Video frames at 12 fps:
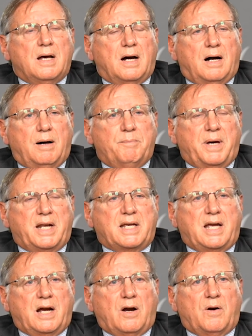
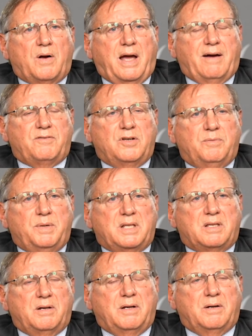Medicare, after you meet
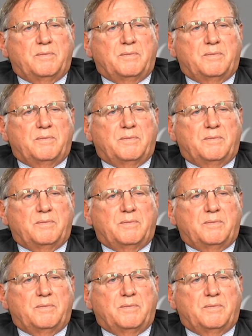that